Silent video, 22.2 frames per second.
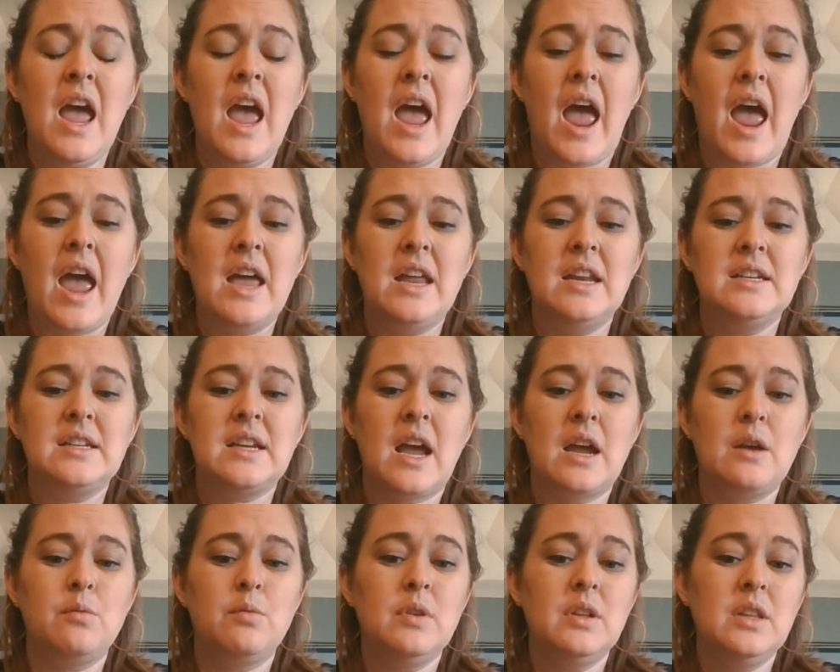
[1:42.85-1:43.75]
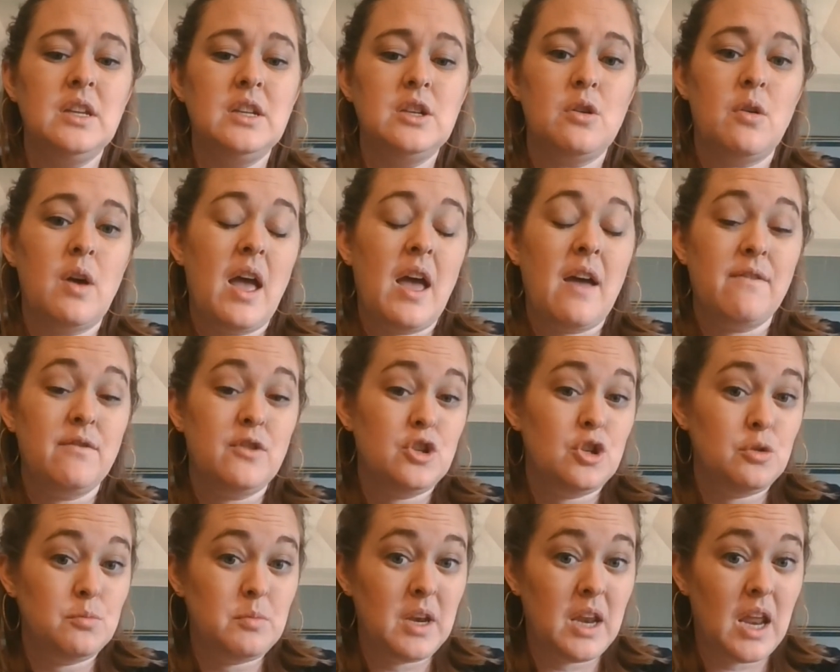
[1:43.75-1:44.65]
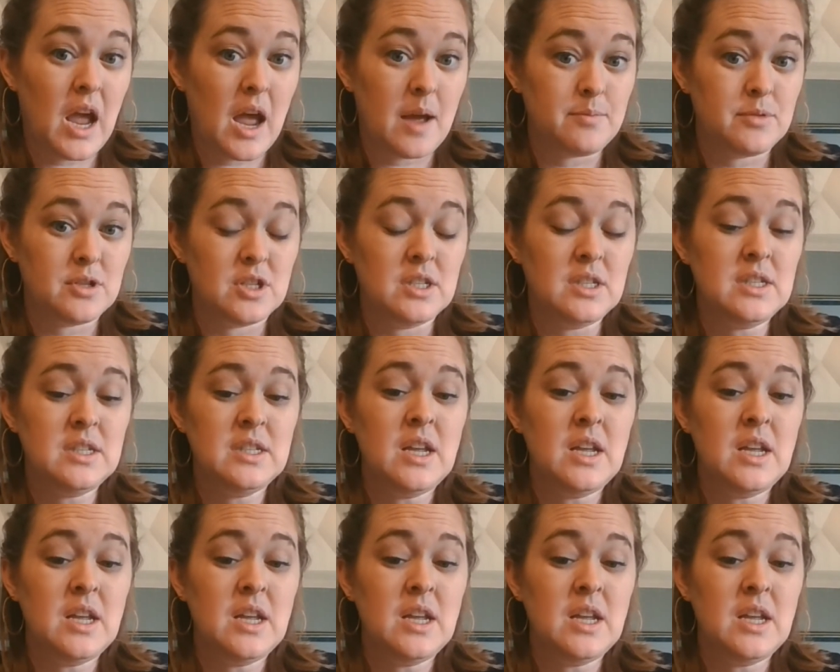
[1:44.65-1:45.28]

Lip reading: And I really don't have too many options.